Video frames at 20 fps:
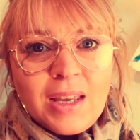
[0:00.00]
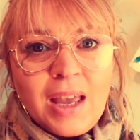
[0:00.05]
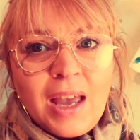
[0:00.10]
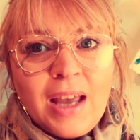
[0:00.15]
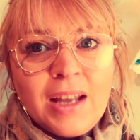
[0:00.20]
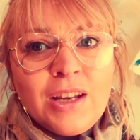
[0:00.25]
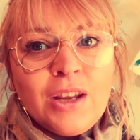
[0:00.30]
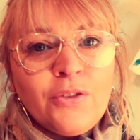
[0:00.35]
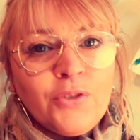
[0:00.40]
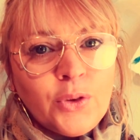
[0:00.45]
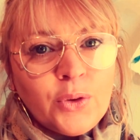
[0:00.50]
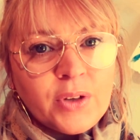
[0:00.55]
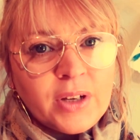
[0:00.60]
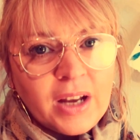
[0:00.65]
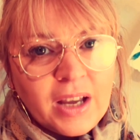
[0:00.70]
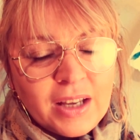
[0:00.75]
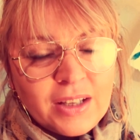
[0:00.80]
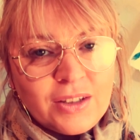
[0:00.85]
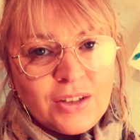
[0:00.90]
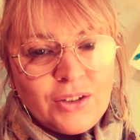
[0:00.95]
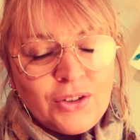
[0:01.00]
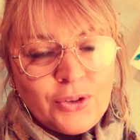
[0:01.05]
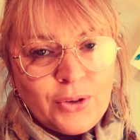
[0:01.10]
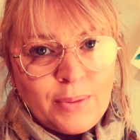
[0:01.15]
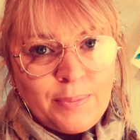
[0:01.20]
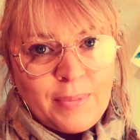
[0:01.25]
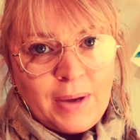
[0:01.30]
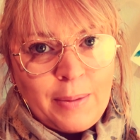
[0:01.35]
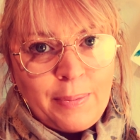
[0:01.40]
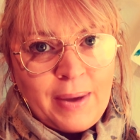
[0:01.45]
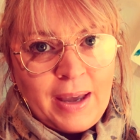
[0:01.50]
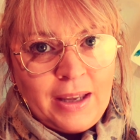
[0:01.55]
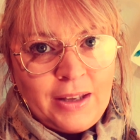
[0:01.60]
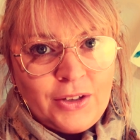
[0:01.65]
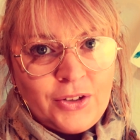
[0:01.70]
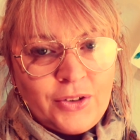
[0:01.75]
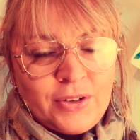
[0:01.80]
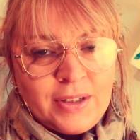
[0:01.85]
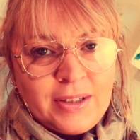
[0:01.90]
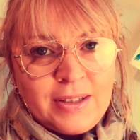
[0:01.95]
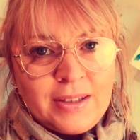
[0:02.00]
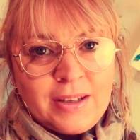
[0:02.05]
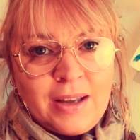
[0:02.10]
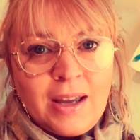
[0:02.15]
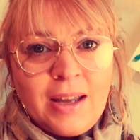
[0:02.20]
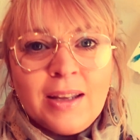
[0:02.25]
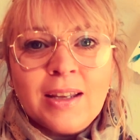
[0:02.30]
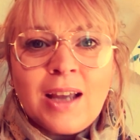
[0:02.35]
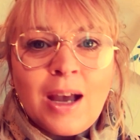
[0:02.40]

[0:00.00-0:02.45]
And if you'd like to join my Patreon site,